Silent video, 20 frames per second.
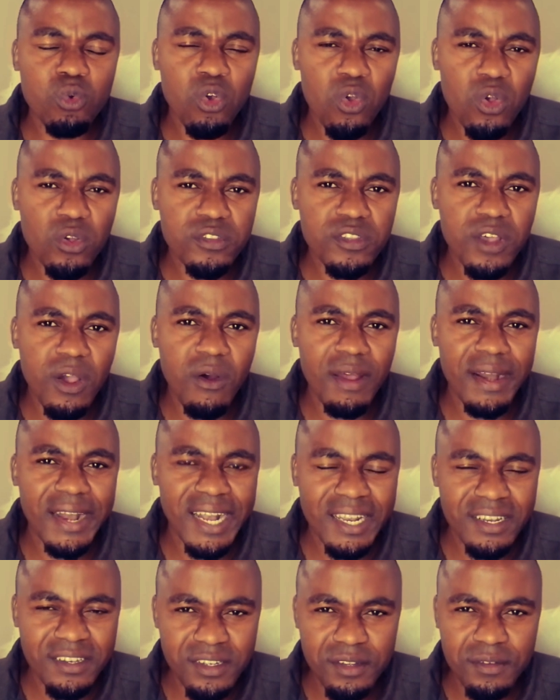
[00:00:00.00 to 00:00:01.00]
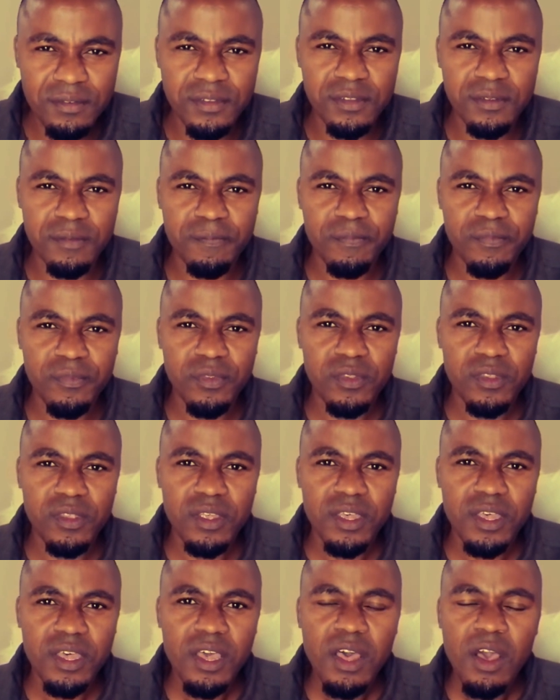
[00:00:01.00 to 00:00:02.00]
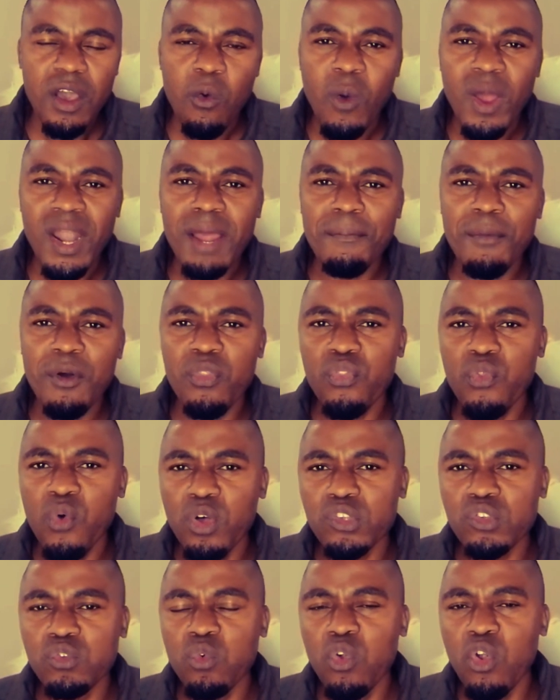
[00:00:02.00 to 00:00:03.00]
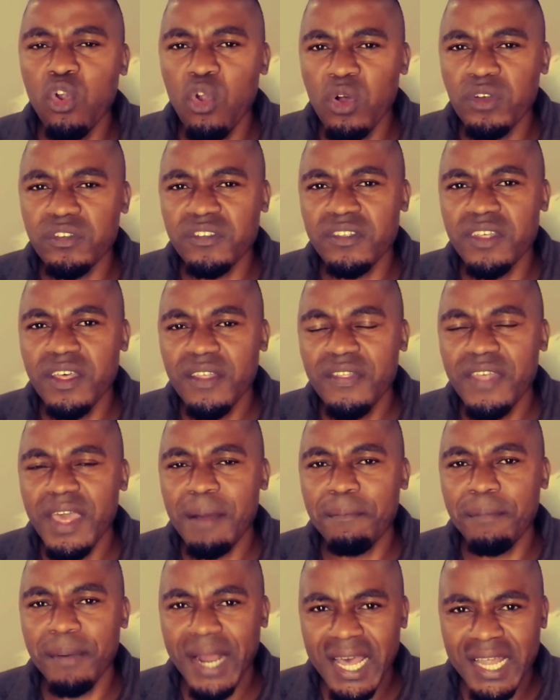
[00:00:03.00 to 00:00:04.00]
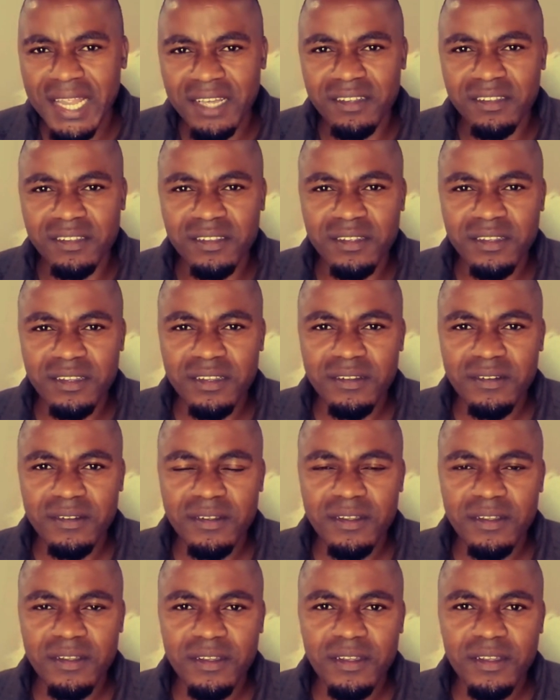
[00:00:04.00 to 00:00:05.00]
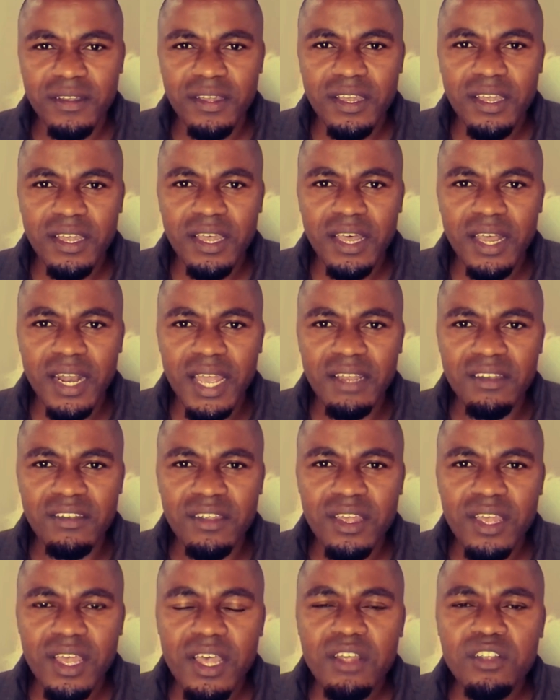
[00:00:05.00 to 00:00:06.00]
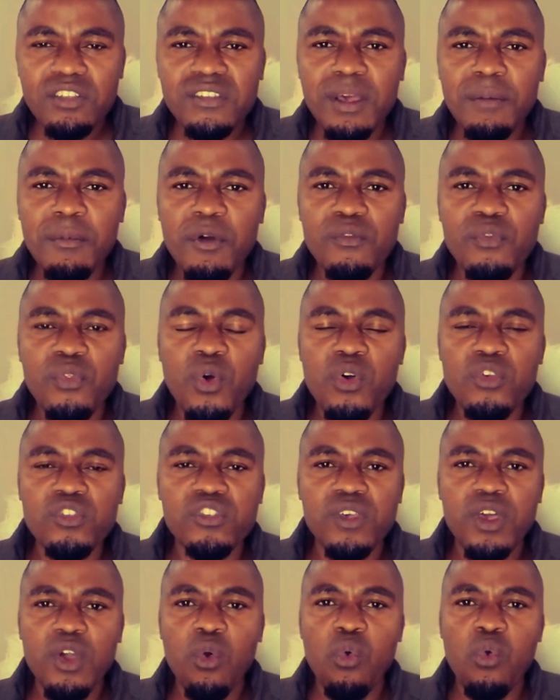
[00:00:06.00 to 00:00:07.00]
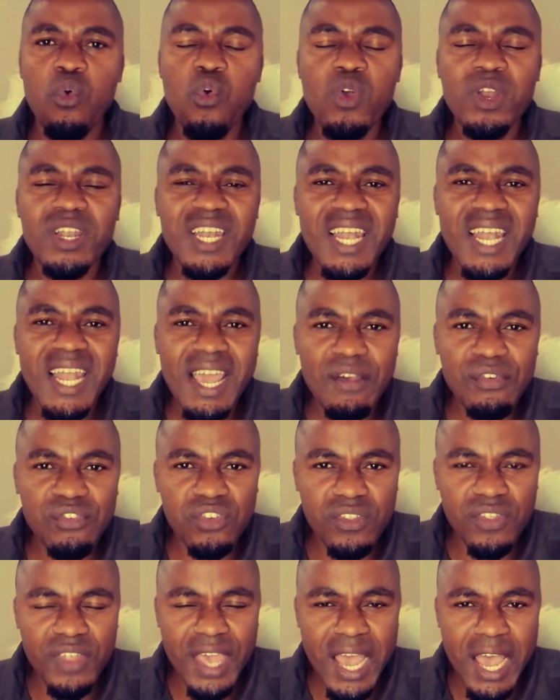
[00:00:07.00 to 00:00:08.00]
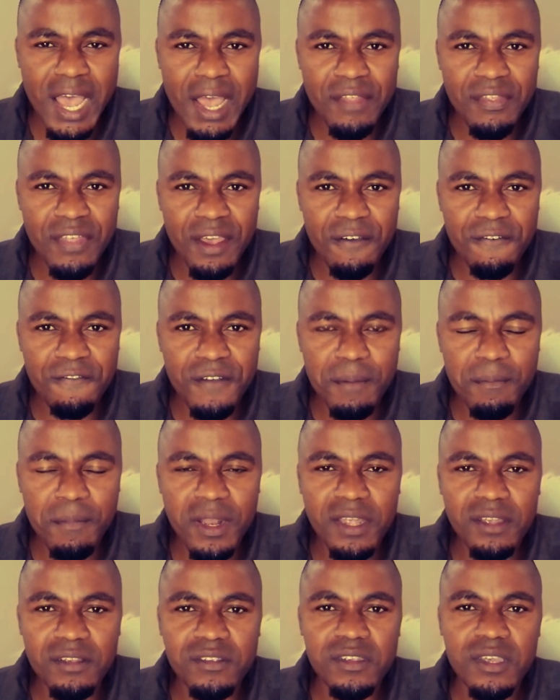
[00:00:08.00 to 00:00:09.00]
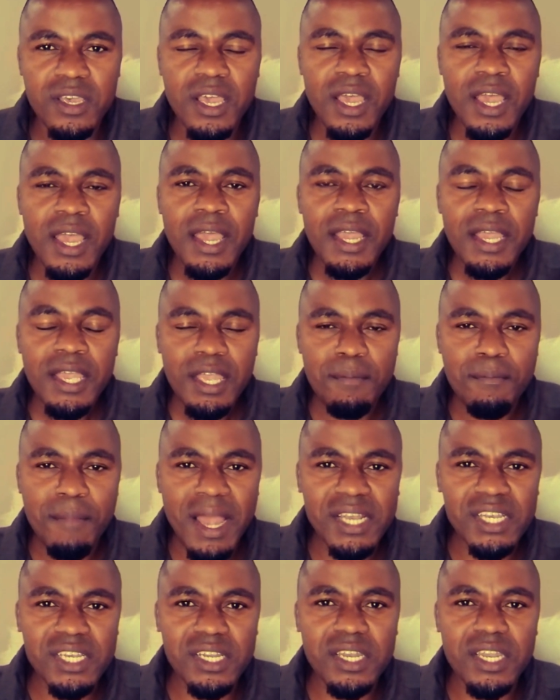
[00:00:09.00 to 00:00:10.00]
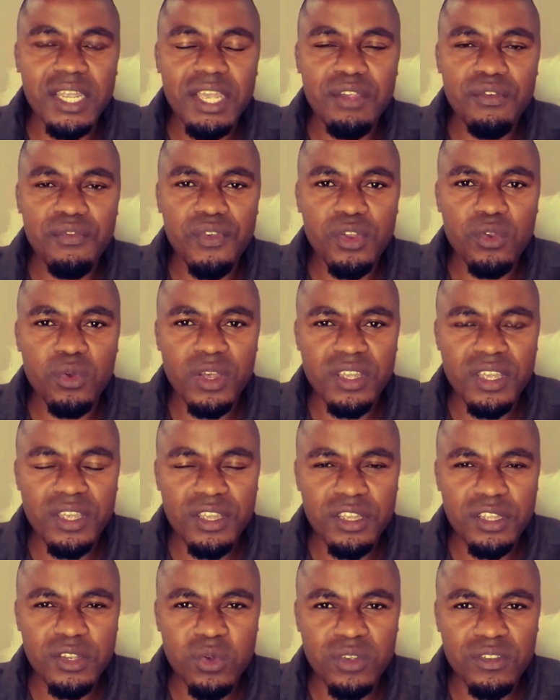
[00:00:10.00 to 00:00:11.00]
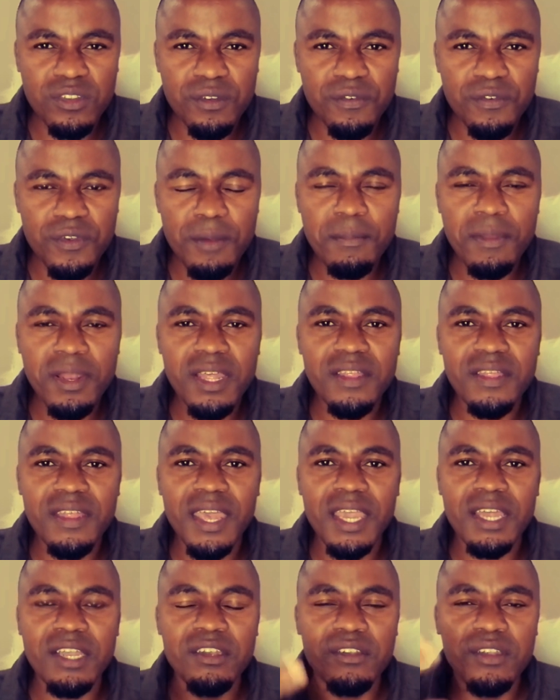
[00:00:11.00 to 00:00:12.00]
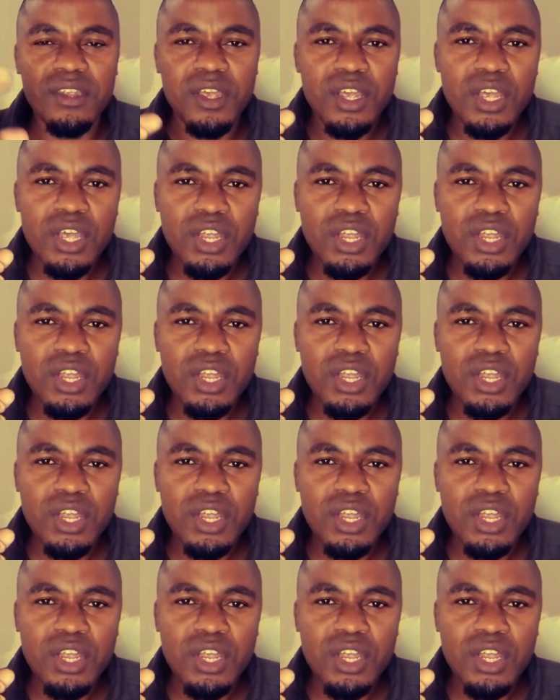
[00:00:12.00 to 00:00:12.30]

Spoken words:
who lost our relatives? What about those who lost their brothers? Right? Some of those who left their families. Imagine if it was a family, they had